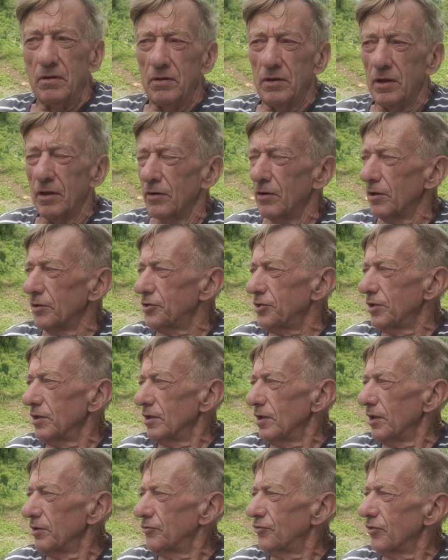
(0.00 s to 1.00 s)
Yeah, that's the
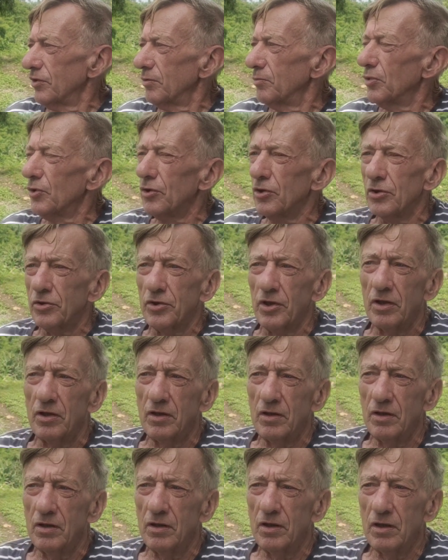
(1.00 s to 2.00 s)
electric board
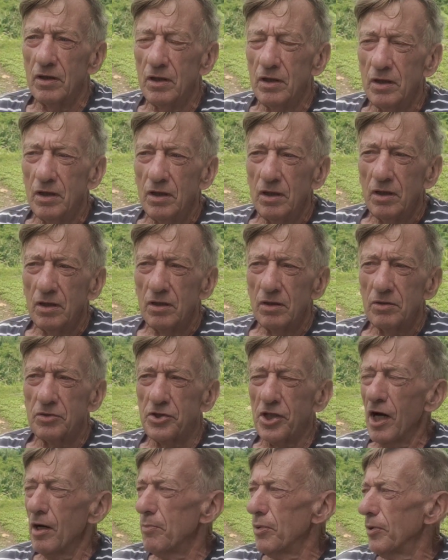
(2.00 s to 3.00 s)

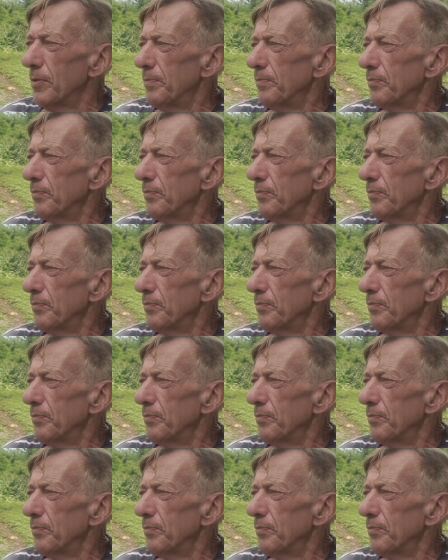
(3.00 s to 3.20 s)
chap.